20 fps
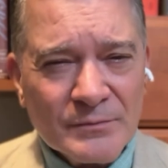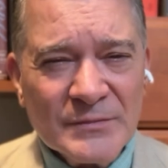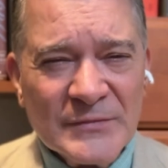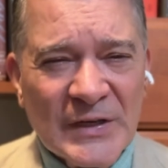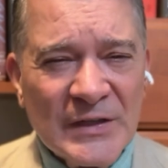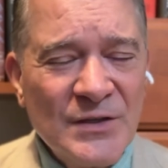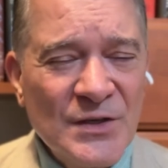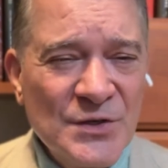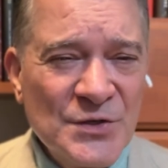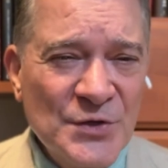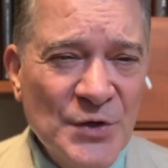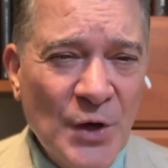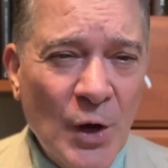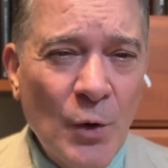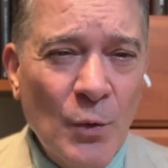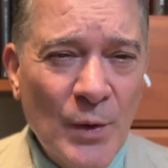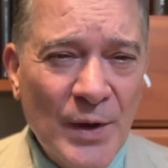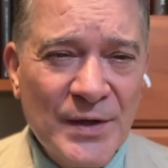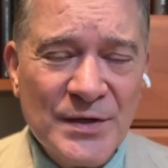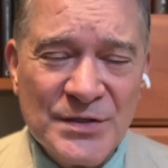there's no
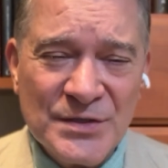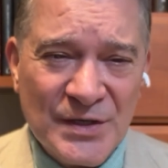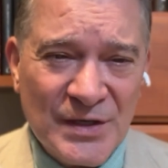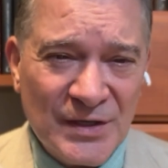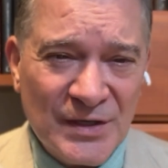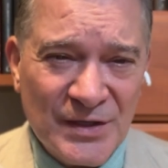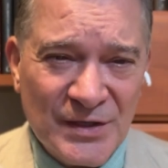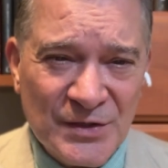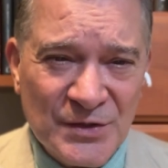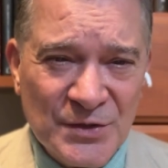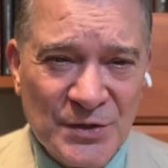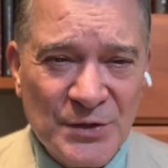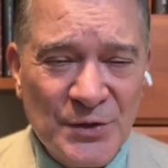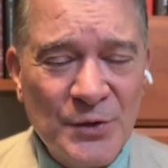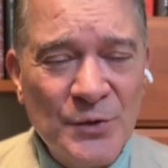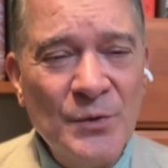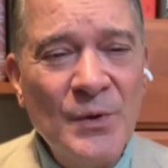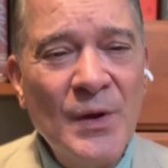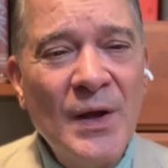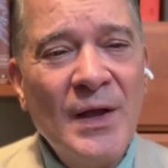way this can
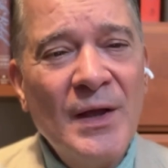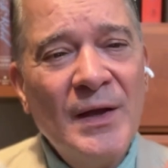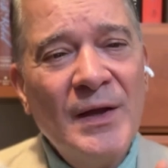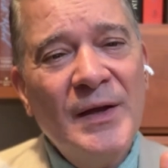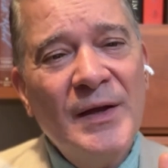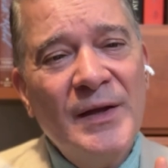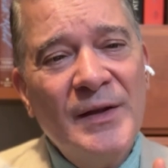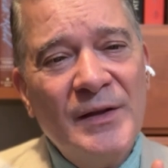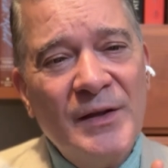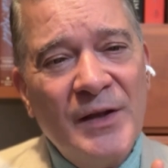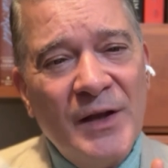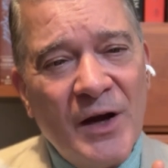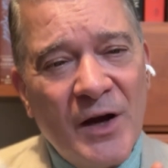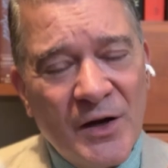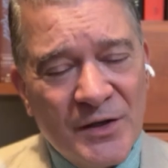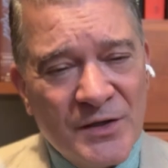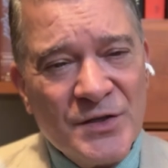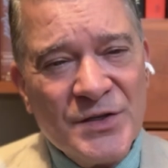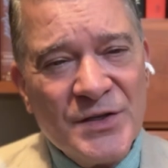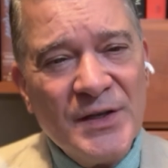continue.
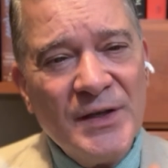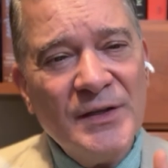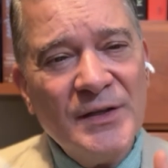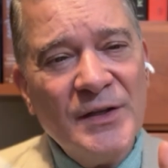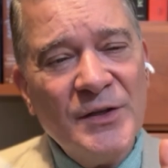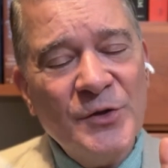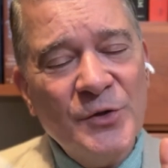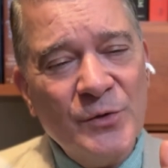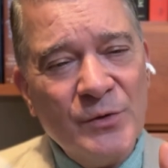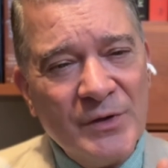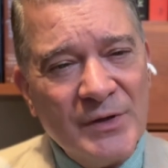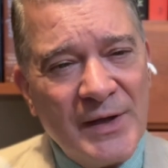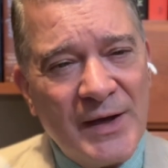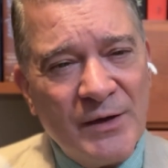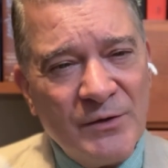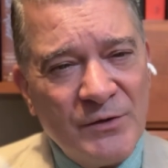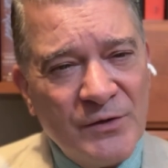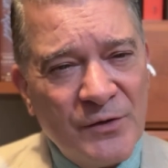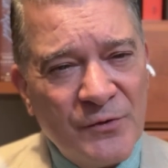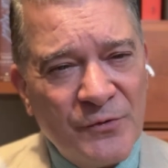Understand that you're
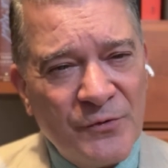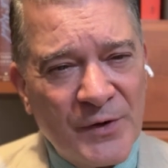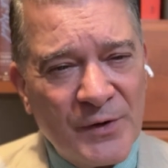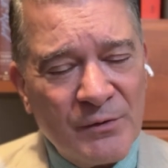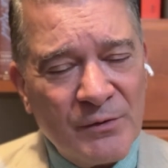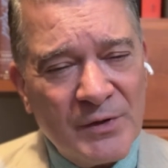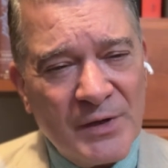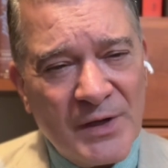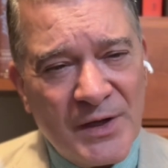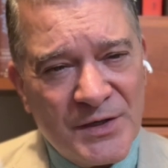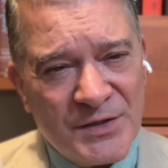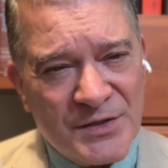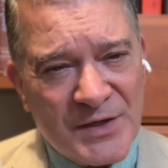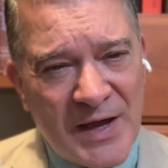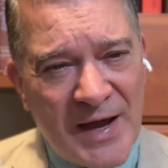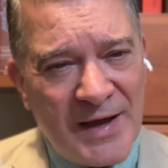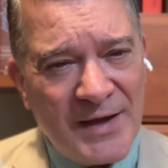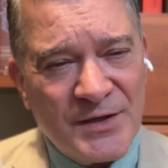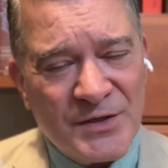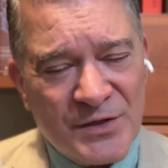allowed to federalize
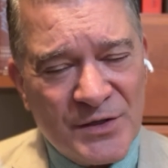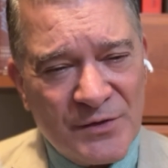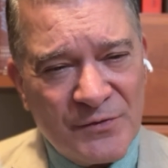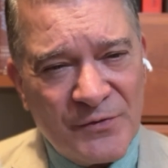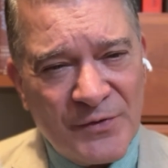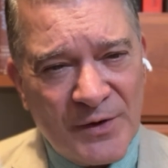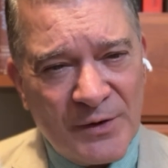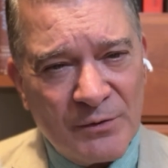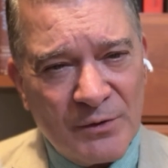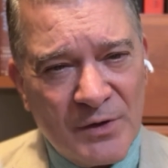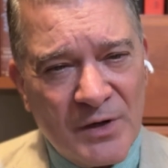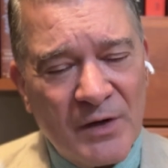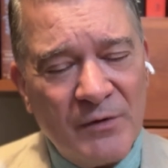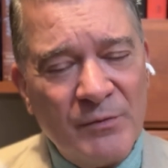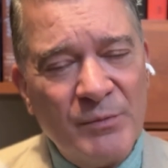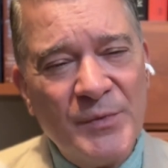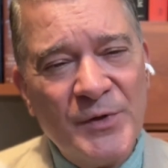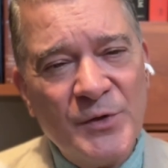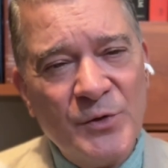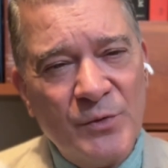as the federal
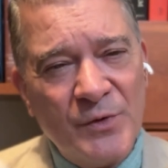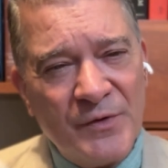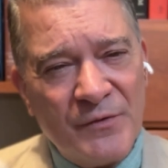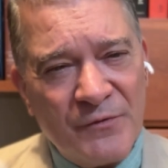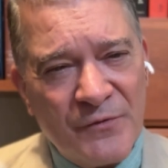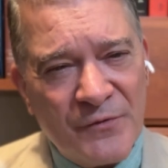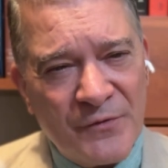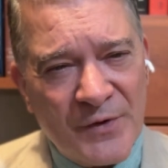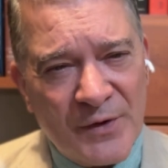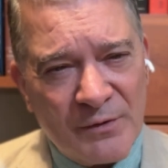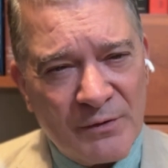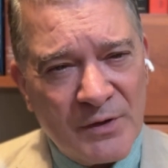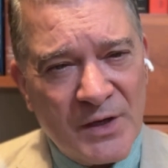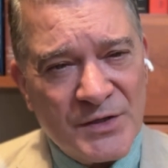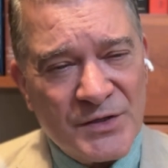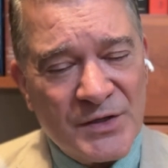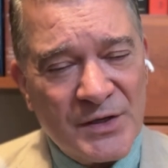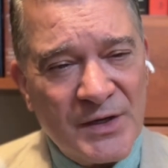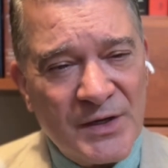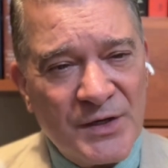government. You can
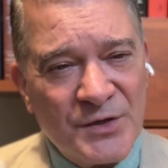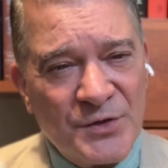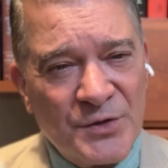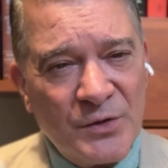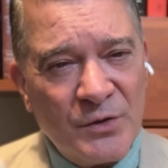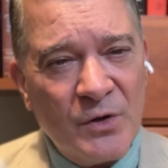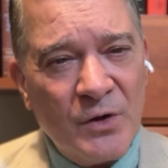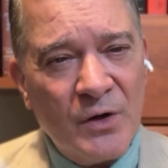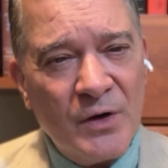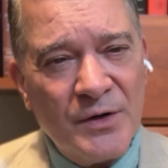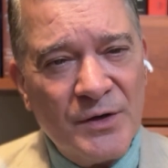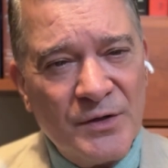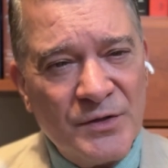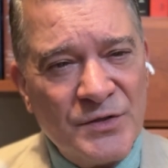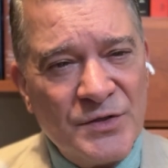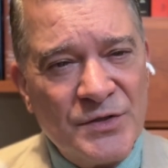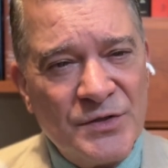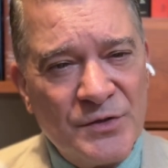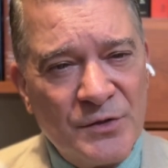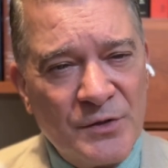federalize the National Guard in
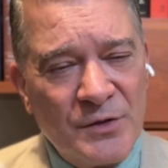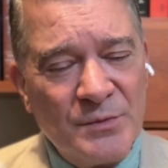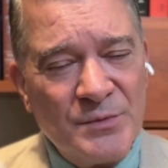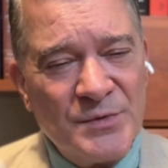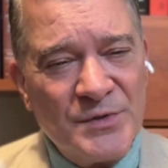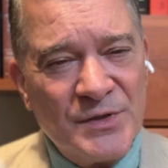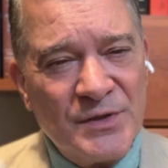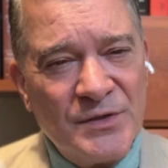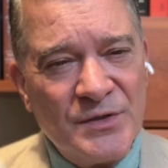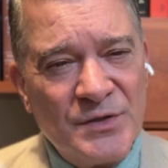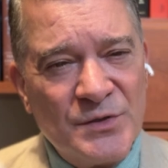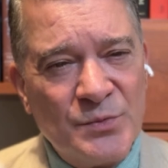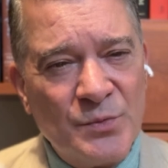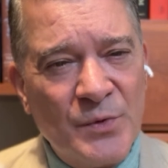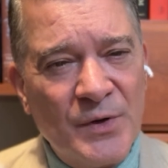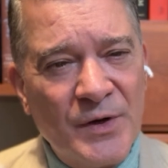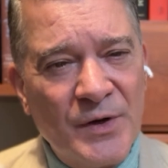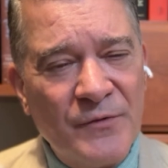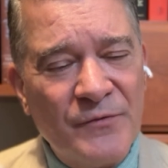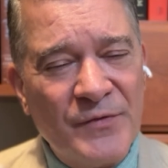circumstances
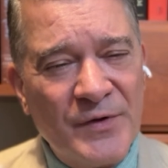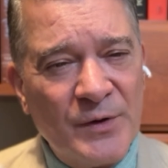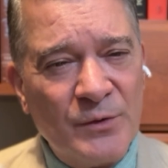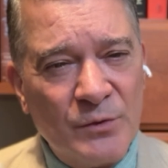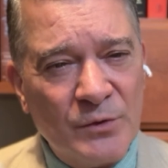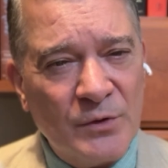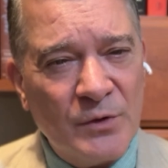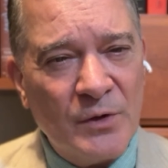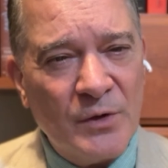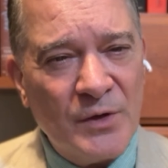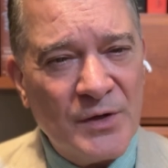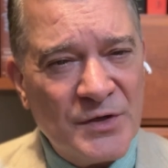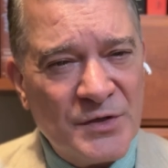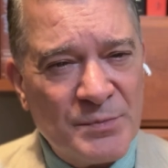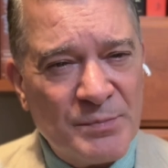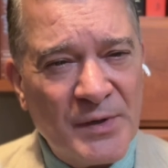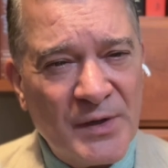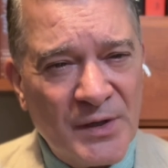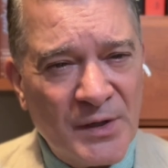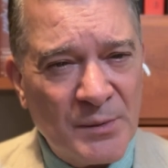where federal law is
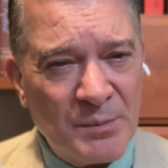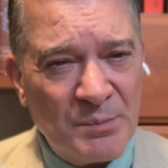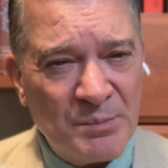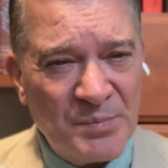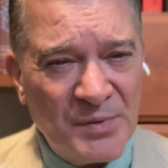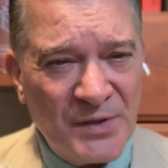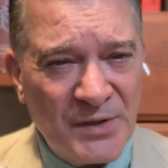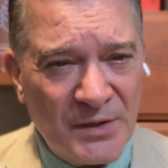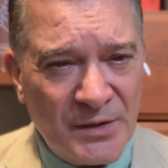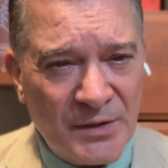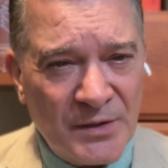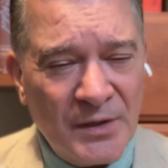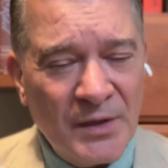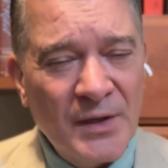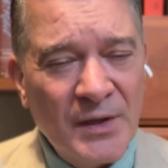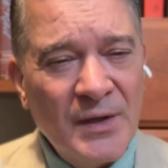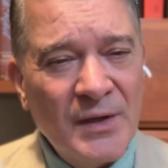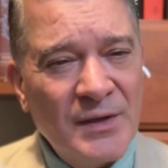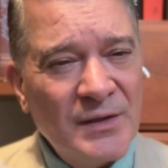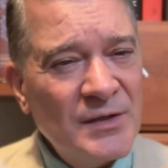being impeded.
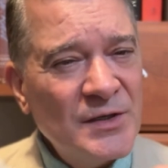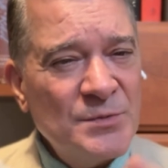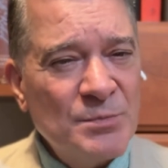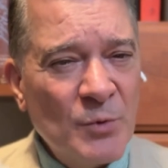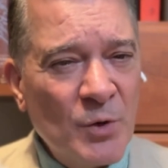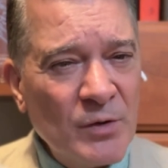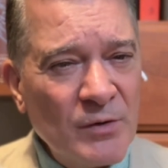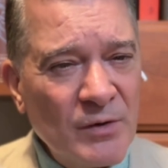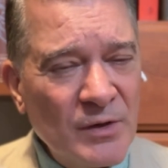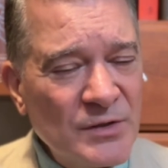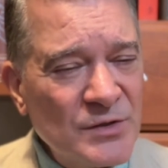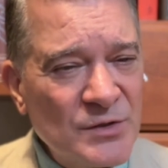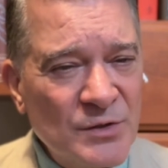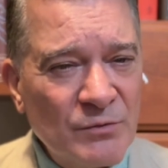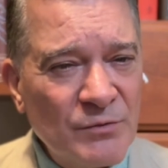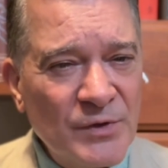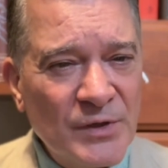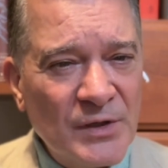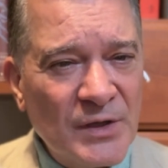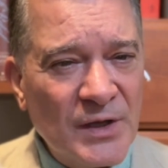These morons don't
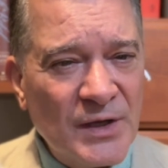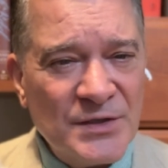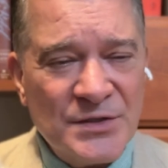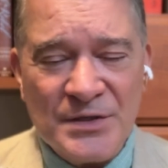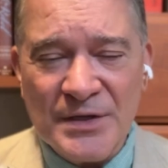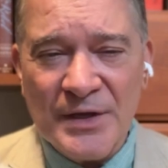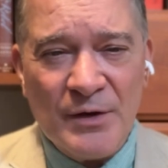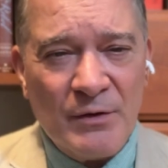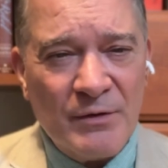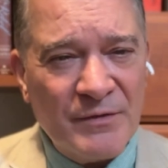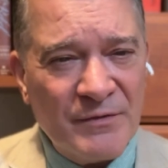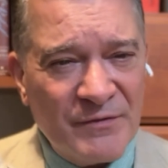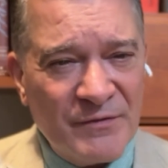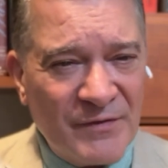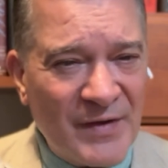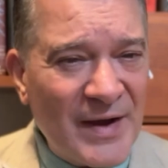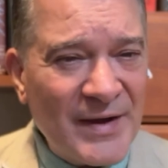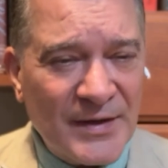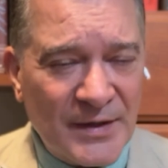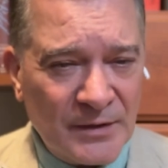realize they are
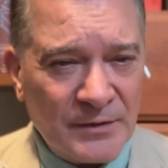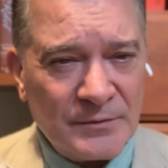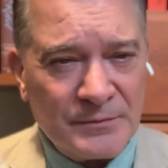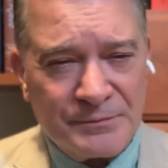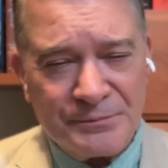inviting